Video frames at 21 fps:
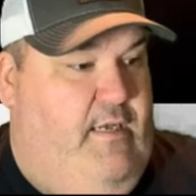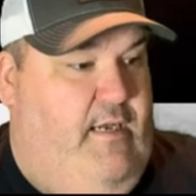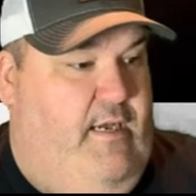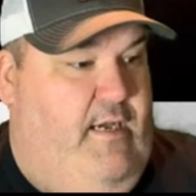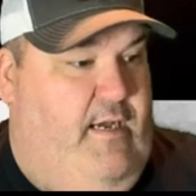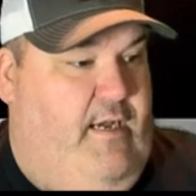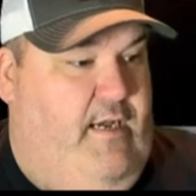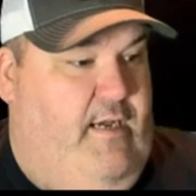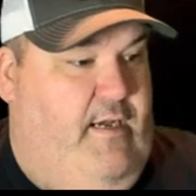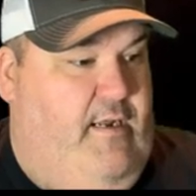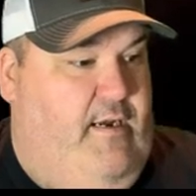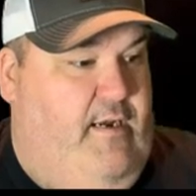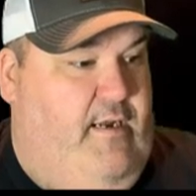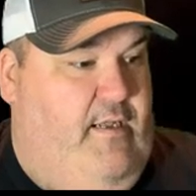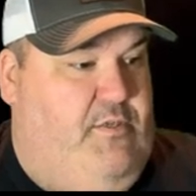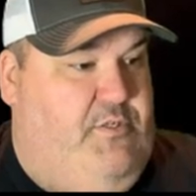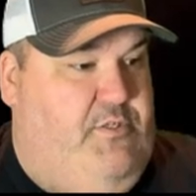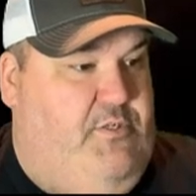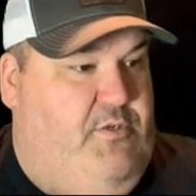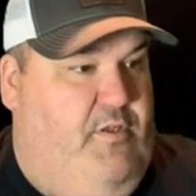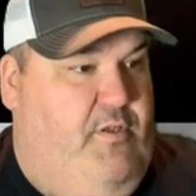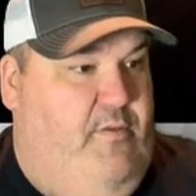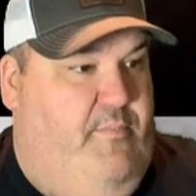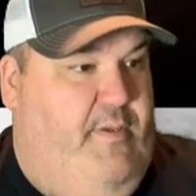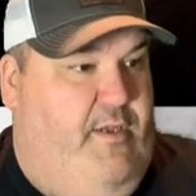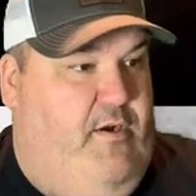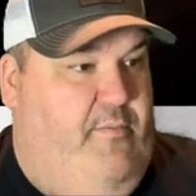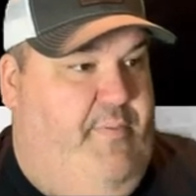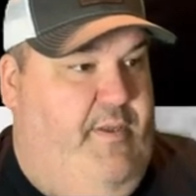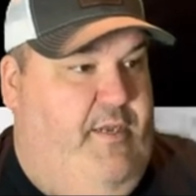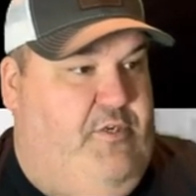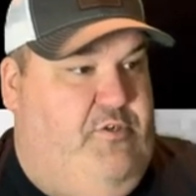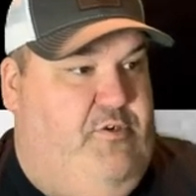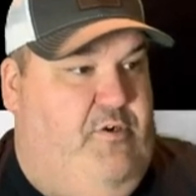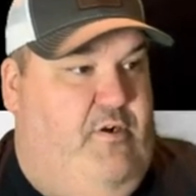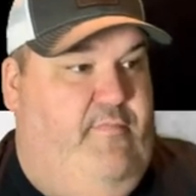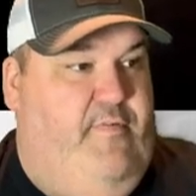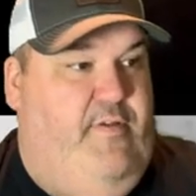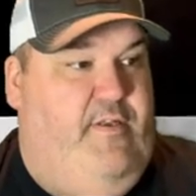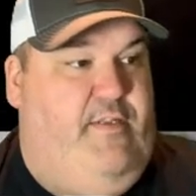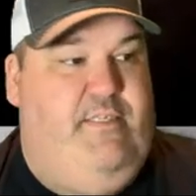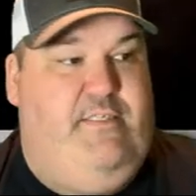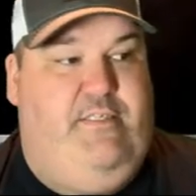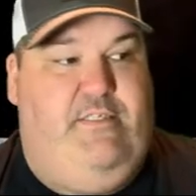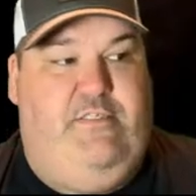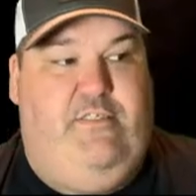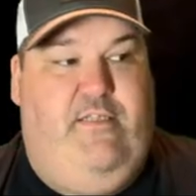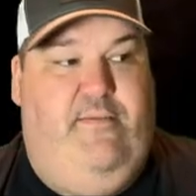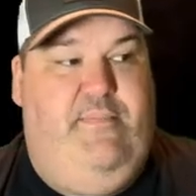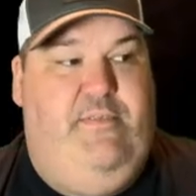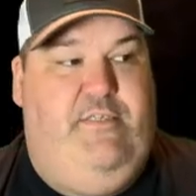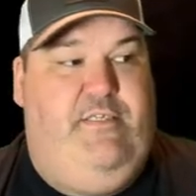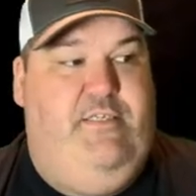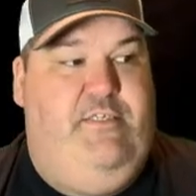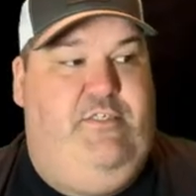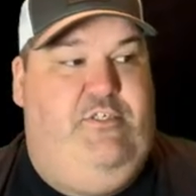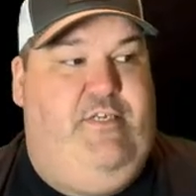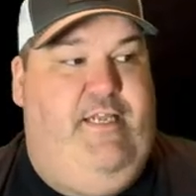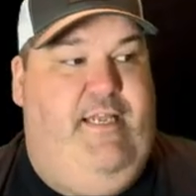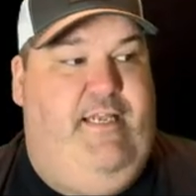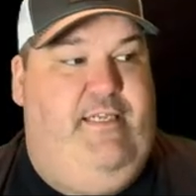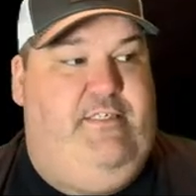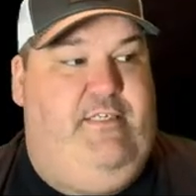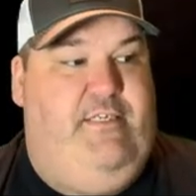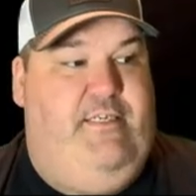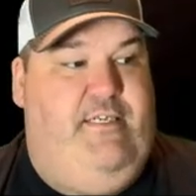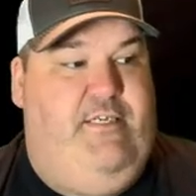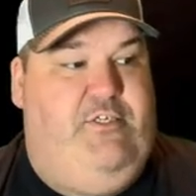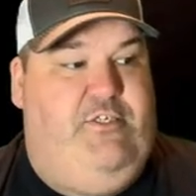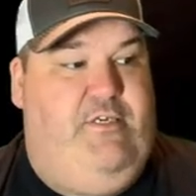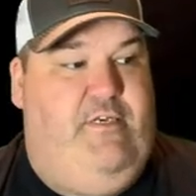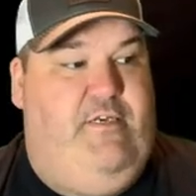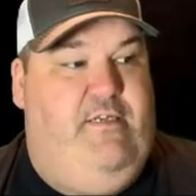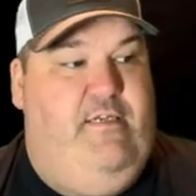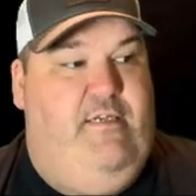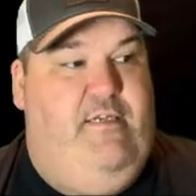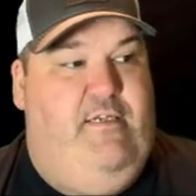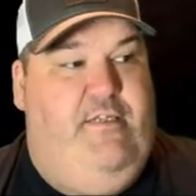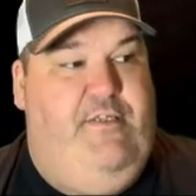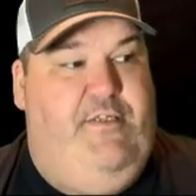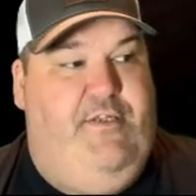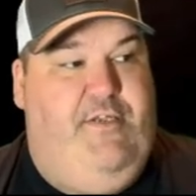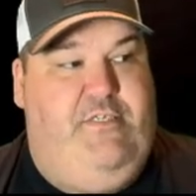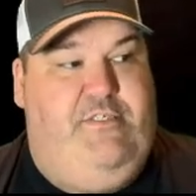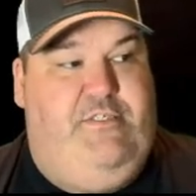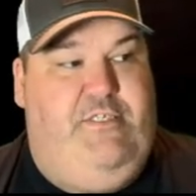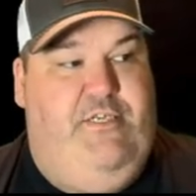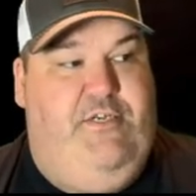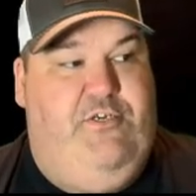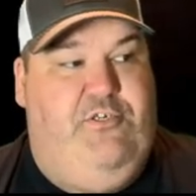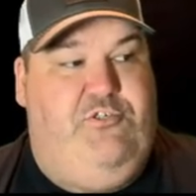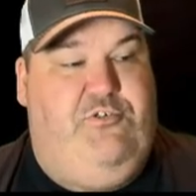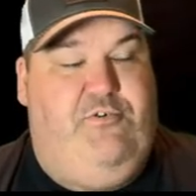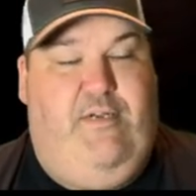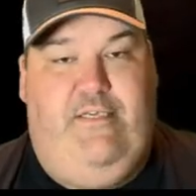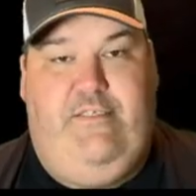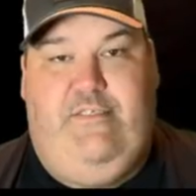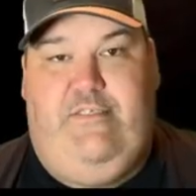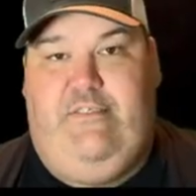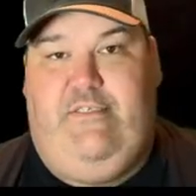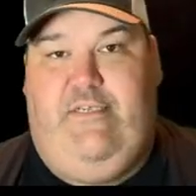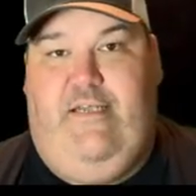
Uh, and I'll show you a better picture of it. This is limited Chase edition. You can see her dress is